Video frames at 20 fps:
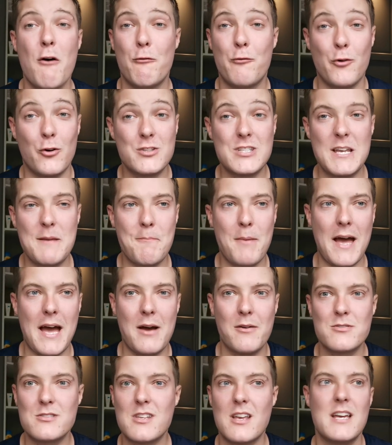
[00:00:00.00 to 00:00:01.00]
fourteen
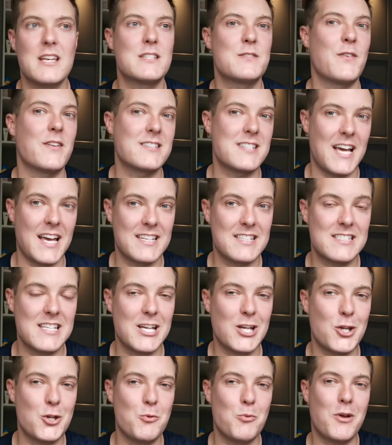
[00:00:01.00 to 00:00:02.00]
pounds, it's
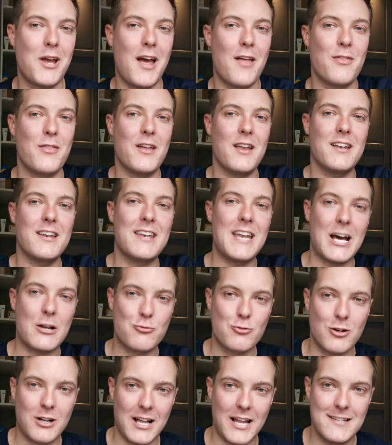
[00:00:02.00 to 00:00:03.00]
fantastic. You get the
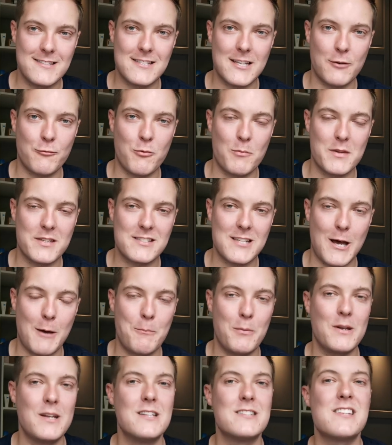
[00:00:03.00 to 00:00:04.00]
natural cleansing from the
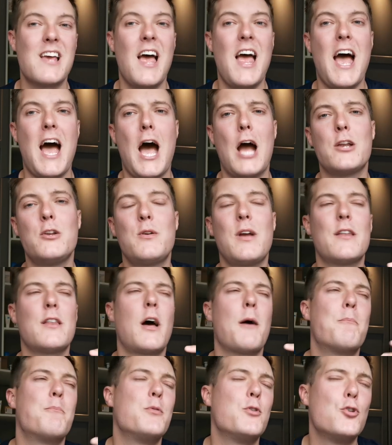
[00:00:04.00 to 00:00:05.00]
saponins, and you
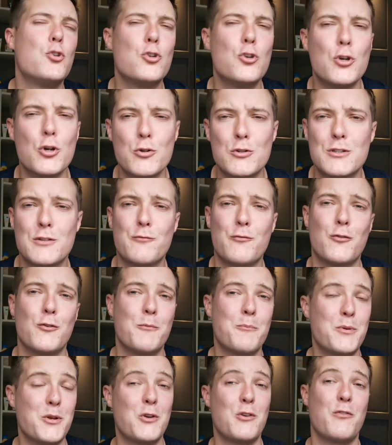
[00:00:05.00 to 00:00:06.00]
get that
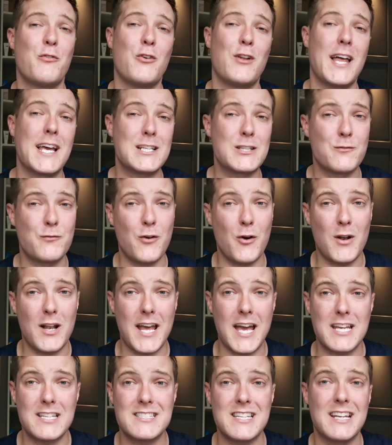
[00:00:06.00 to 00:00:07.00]
beautiful, beautiful
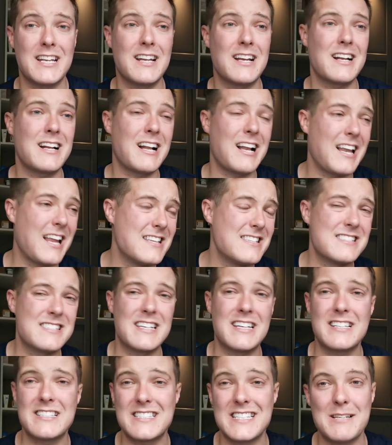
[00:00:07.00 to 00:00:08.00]
exfoliating,
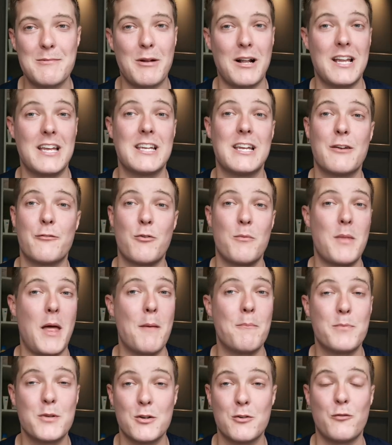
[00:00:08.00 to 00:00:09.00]
cleansing, deep cleaning from
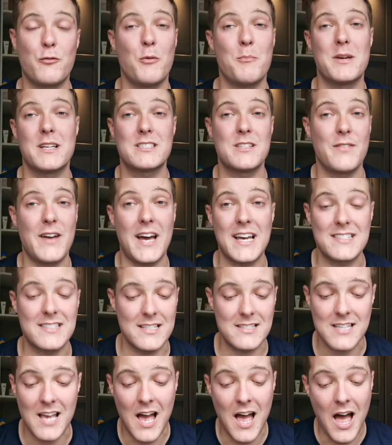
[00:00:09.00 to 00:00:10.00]
that beautiful mix of
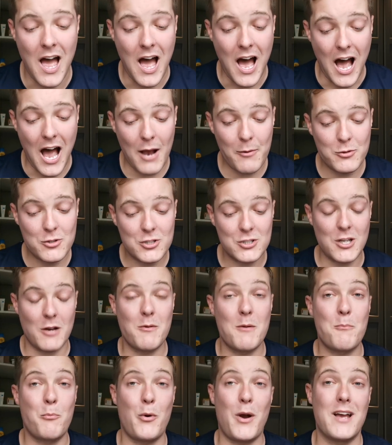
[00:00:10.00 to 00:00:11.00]
acids. I was
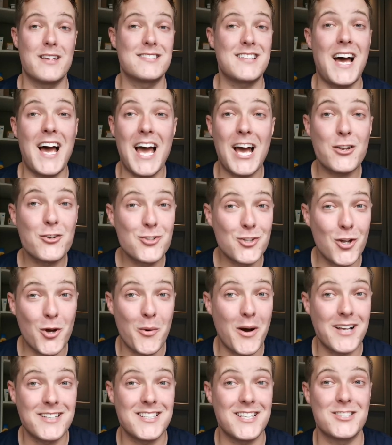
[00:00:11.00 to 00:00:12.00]
so impressed. I had
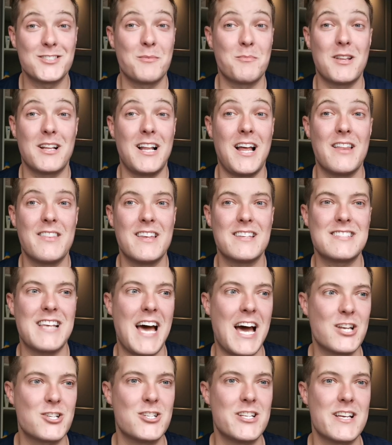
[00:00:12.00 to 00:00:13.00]
no idea something like
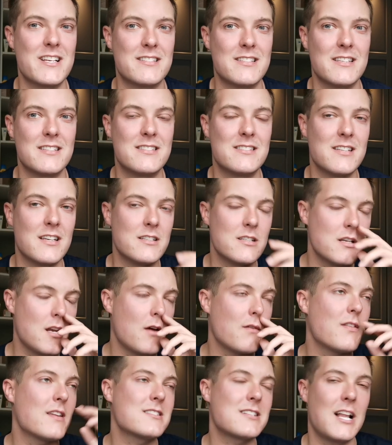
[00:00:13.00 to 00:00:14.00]
this actually existed. You
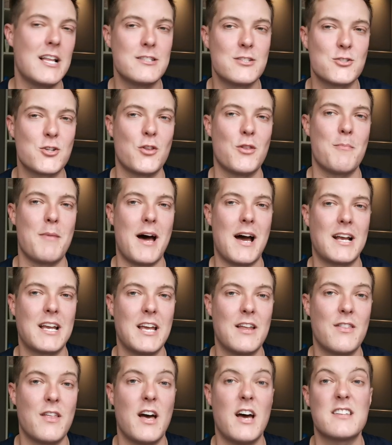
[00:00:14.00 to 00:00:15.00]
know, there's cleansers on the
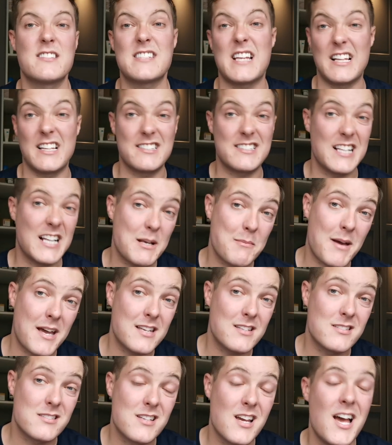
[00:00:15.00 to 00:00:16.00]
market that are salicylic
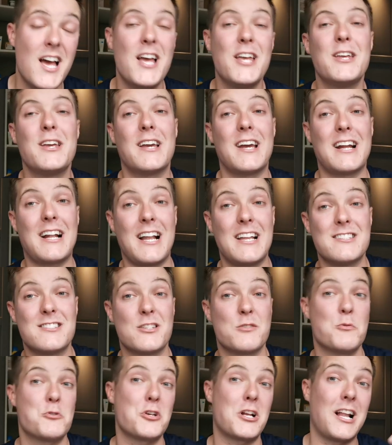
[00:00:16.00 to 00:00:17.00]
based. You can get
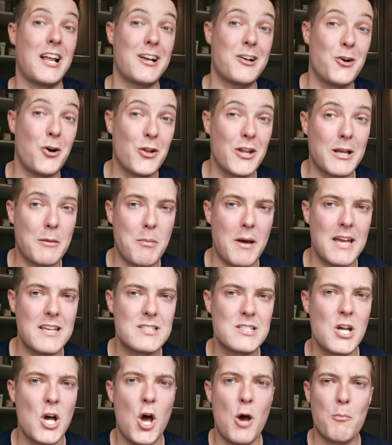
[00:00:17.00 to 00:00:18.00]
cleansers which are glycolic
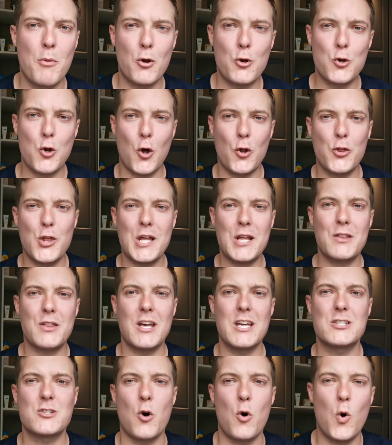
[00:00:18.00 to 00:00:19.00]
based, but nothing
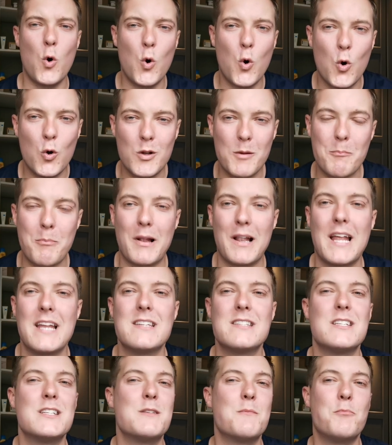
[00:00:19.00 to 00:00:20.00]
that is all
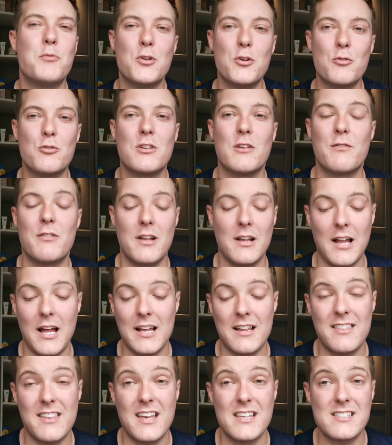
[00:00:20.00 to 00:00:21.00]
blended beautifully
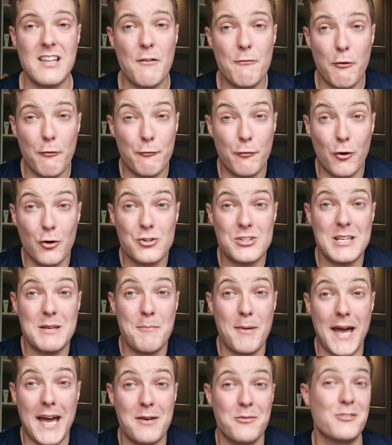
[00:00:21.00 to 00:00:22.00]
like this. And for
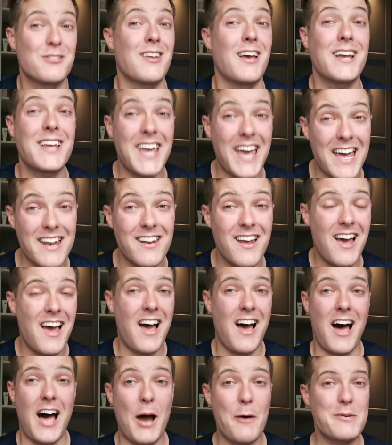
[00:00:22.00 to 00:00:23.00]
fourteen pounds, again,
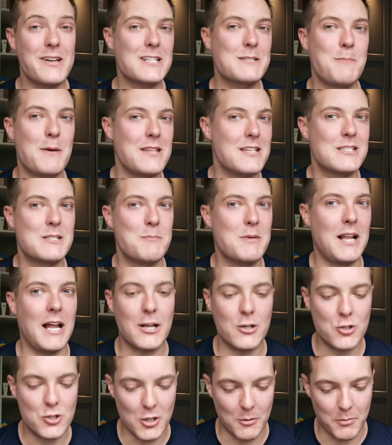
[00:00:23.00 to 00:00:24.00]
I would expect this to be
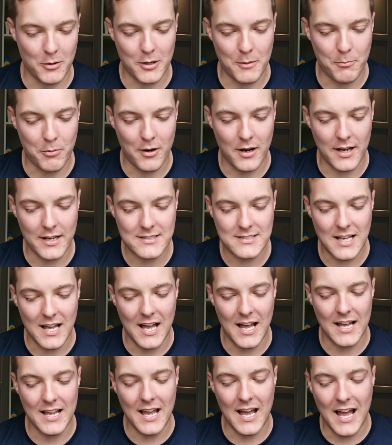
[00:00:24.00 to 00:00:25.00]
like double the price.
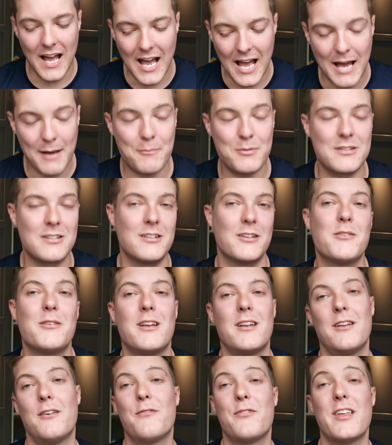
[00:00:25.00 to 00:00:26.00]
I
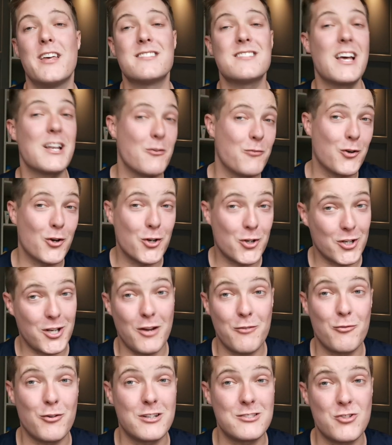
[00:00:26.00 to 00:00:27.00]
absolutely love this. And if you're going
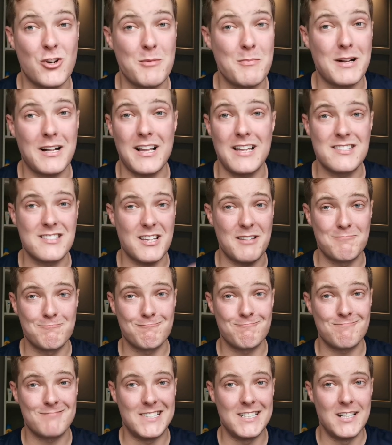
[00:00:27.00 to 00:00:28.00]
to go for a treatment cleanser,
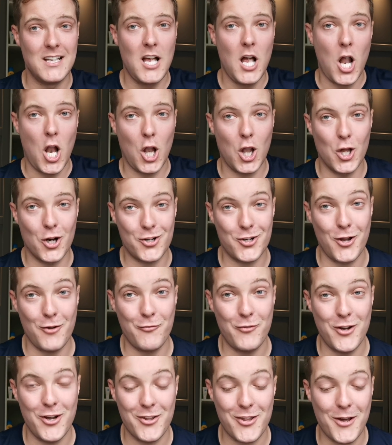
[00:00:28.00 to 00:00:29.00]
Look
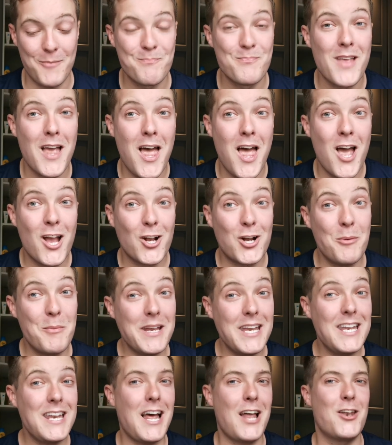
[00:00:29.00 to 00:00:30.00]
no further.
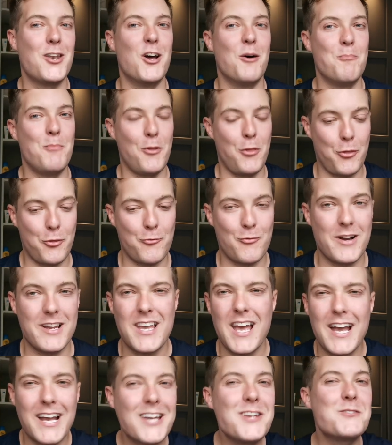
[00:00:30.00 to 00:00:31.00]
Coming in at number
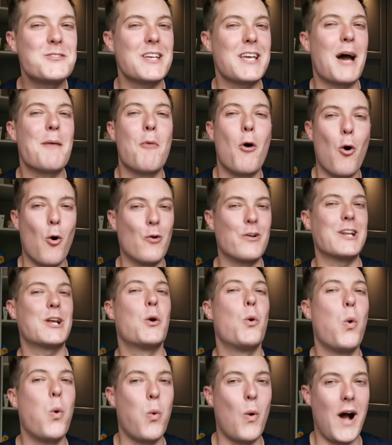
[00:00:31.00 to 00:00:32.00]
three, can you see I'm
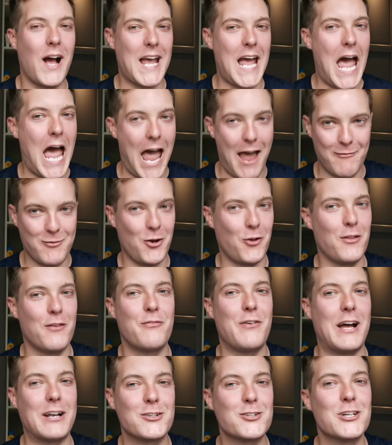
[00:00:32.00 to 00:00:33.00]
already quite heavy on
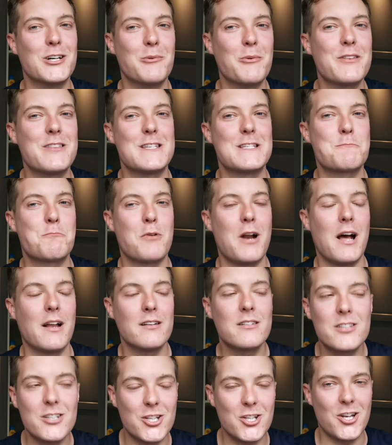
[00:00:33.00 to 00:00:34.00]
the fangirl with this brand?